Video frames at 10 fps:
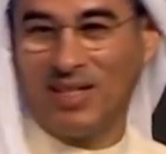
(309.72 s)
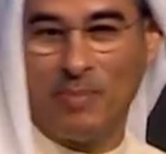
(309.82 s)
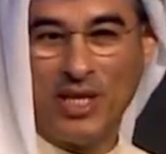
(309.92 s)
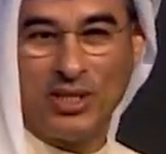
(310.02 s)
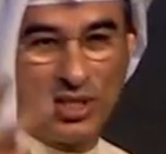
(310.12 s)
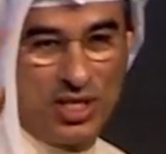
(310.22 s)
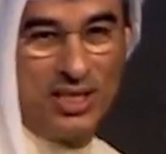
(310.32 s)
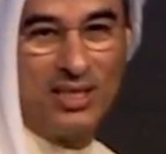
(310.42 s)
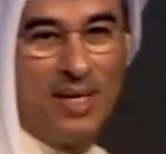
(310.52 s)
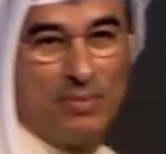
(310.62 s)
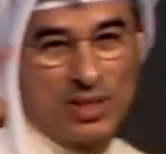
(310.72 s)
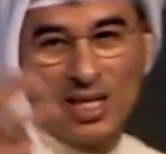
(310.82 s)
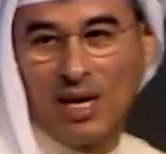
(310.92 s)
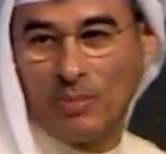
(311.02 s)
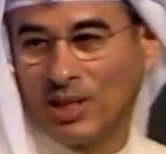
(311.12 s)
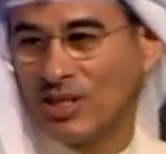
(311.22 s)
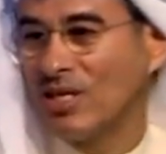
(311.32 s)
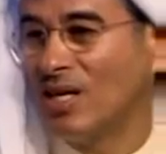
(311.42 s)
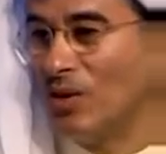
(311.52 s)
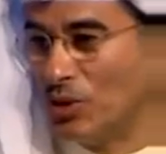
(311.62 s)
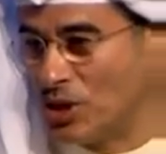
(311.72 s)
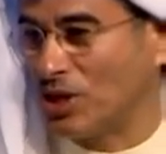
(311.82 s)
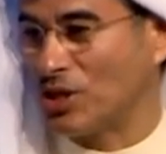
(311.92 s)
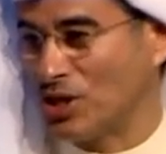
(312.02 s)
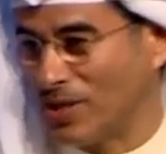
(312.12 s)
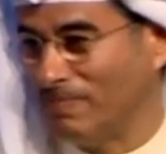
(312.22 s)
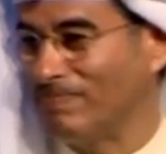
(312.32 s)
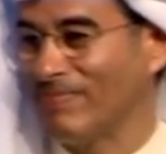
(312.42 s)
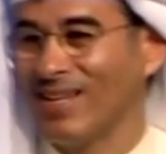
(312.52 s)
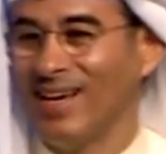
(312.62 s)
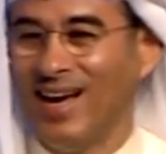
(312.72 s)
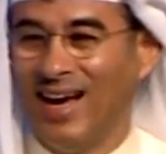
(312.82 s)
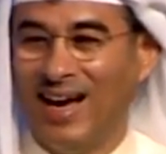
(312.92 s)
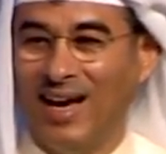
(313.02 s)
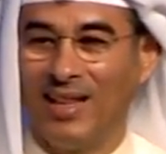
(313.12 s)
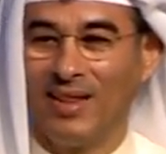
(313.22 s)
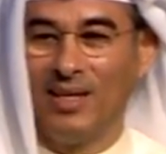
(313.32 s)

in the past, it's three times Aramex logistic system. Uh, and